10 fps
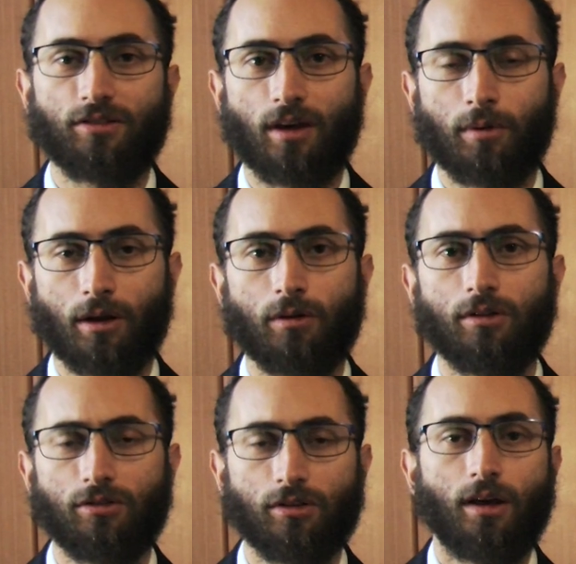
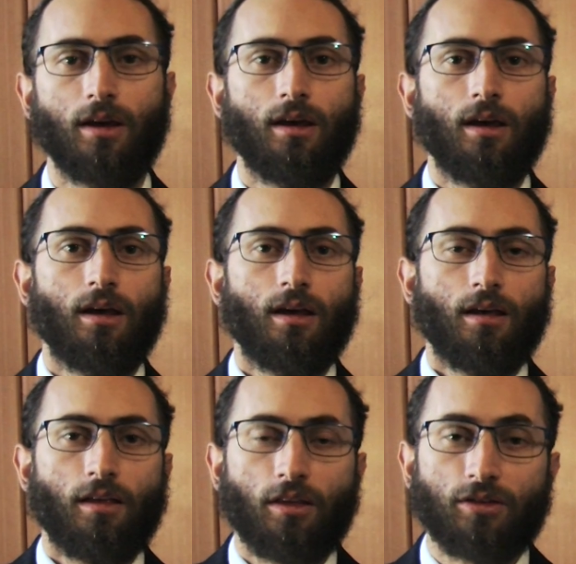seminaries.
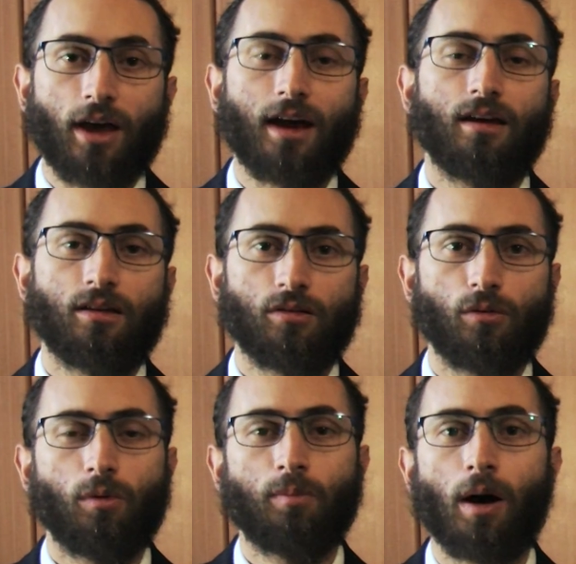Second,
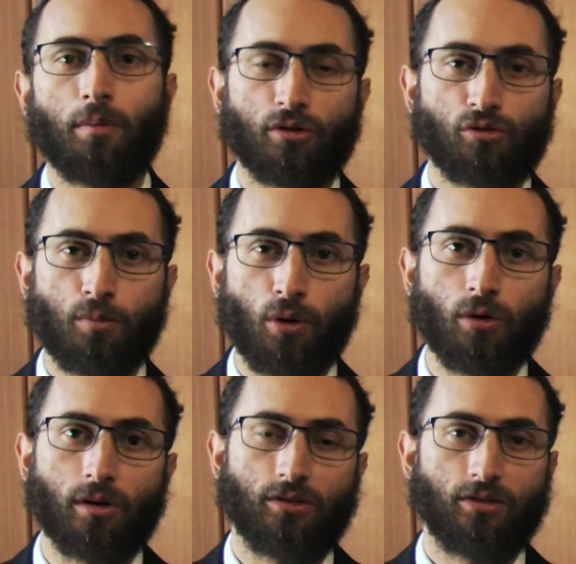we publish
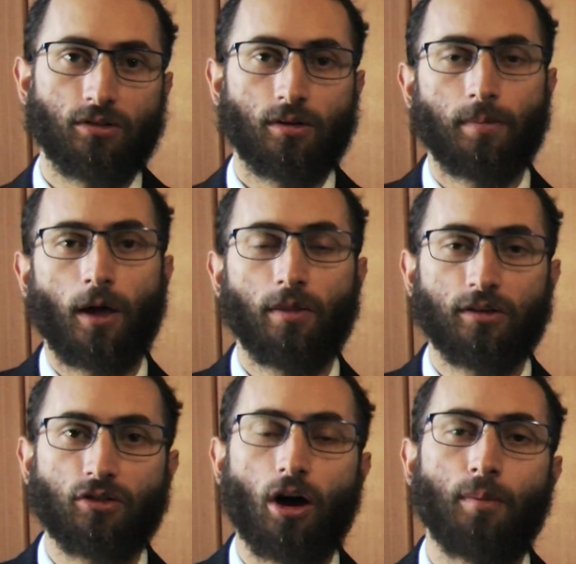reports on this
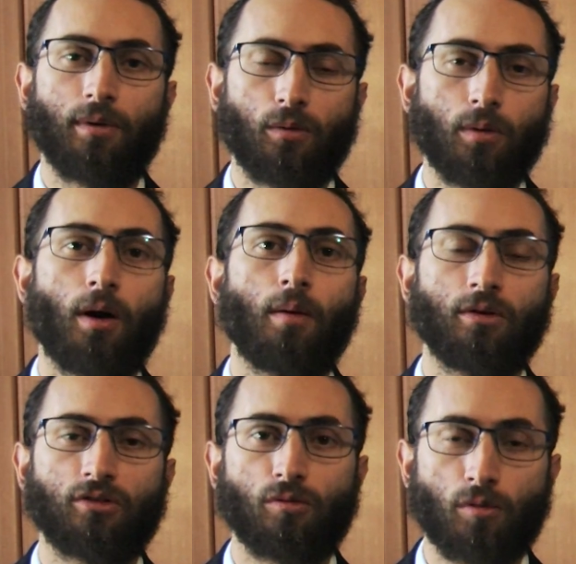topic. We publish a